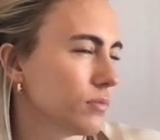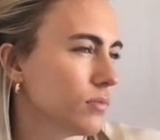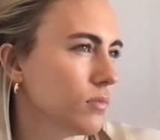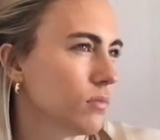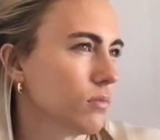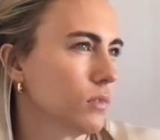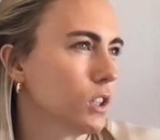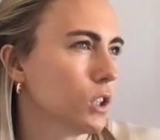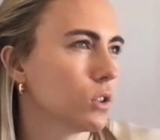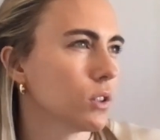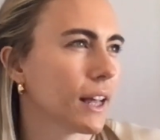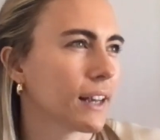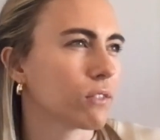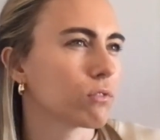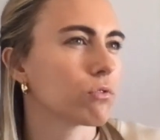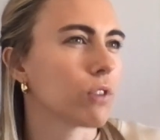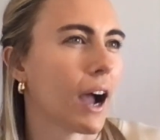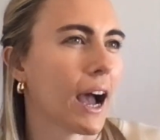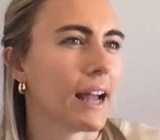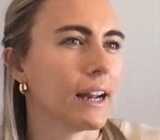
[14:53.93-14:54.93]
you're like
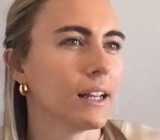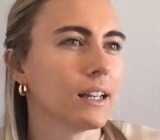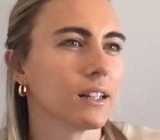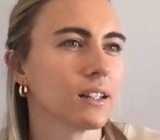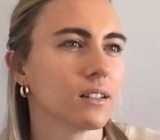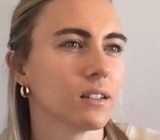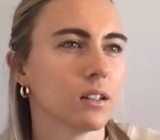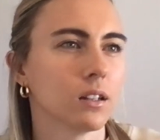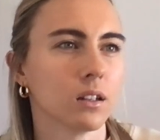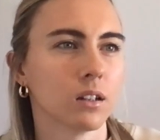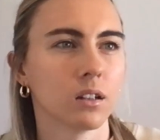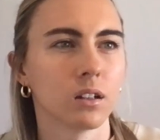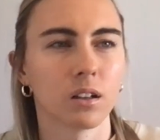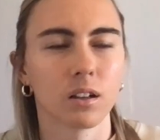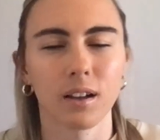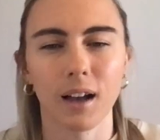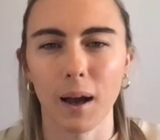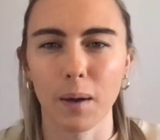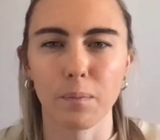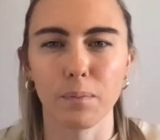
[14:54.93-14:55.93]
writing
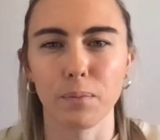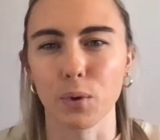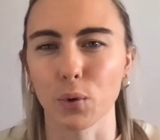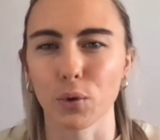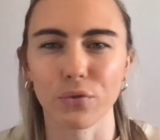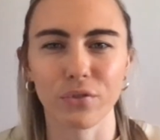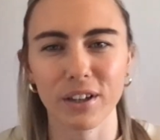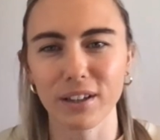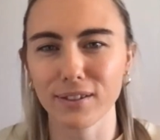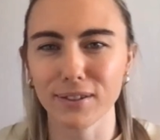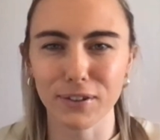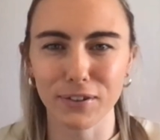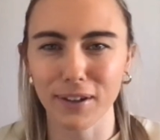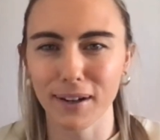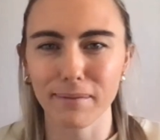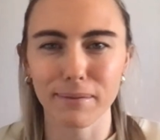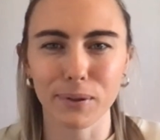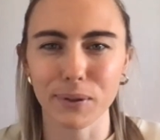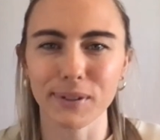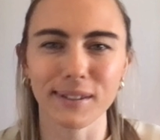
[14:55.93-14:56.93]
a movie
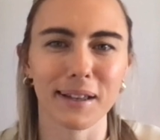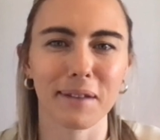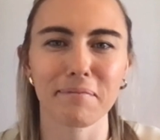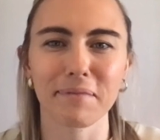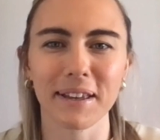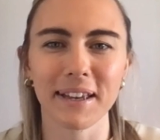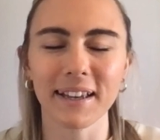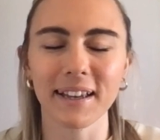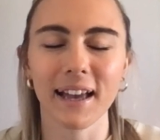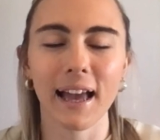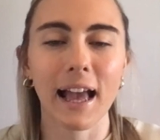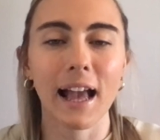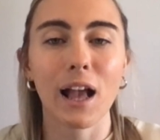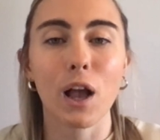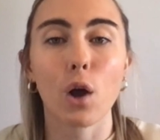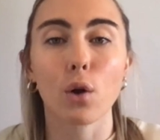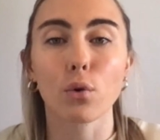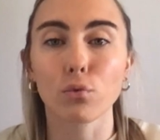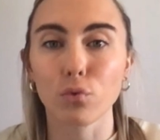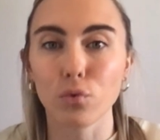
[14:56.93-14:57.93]
script or something.
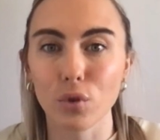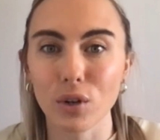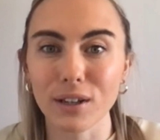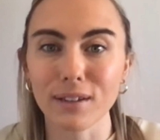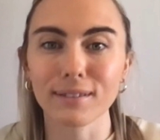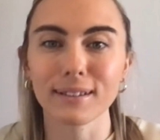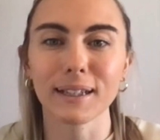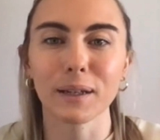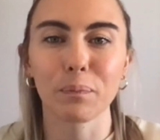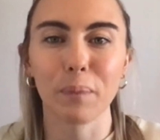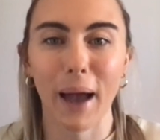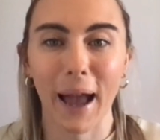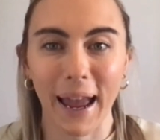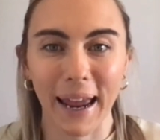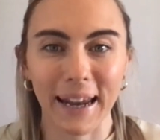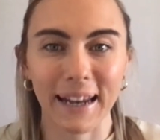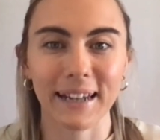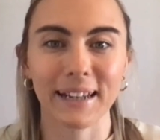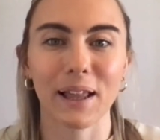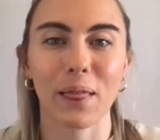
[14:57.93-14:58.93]
Really
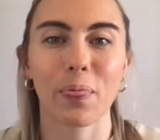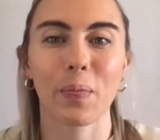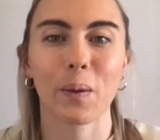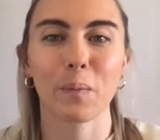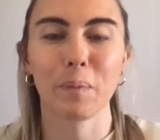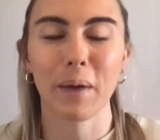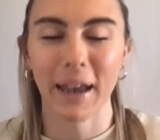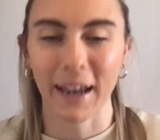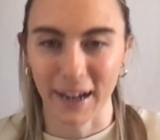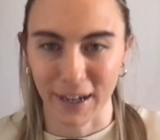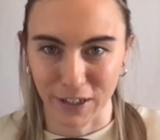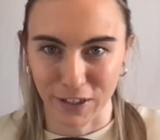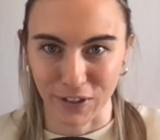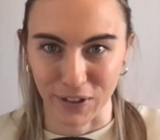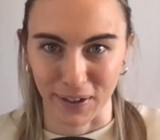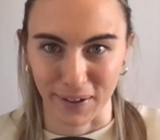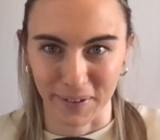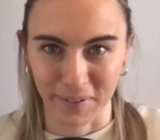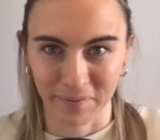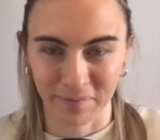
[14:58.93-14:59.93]
paint the
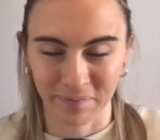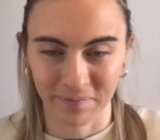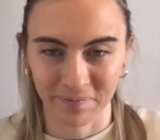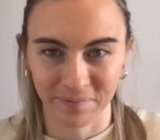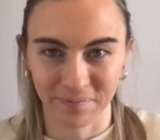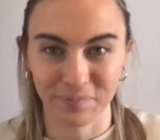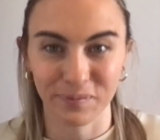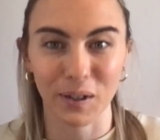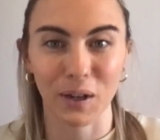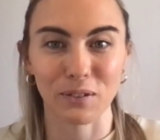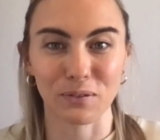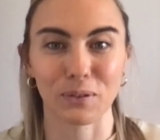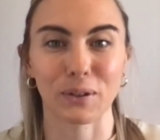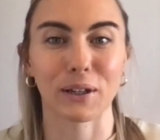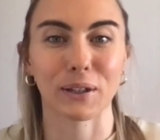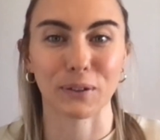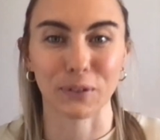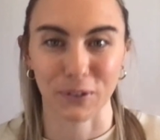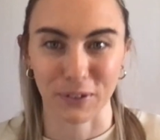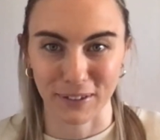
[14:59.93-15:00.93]
picture of what
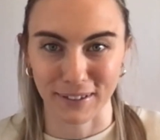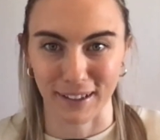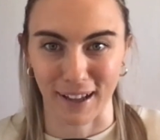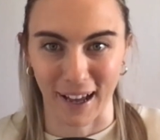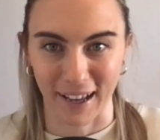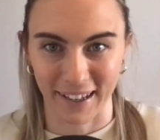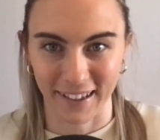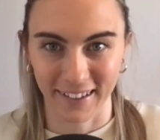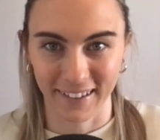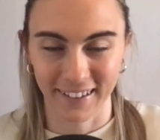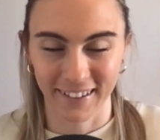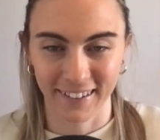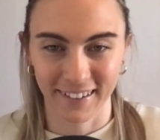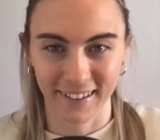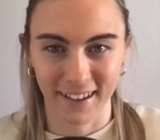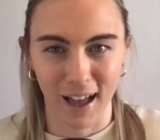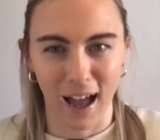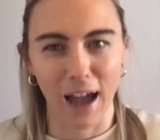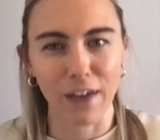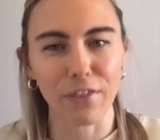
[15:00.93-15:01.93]
it looks like.
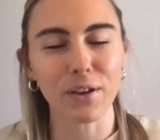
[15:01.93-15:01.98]
I think